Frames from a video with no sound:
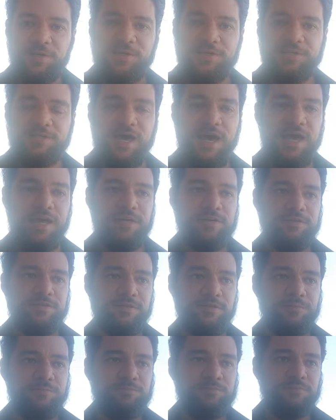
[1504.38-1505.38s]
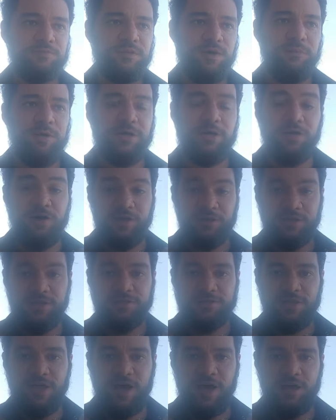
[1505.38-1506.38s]
he says something along
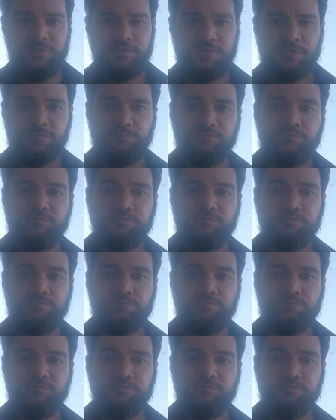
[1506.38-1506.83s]
these lines.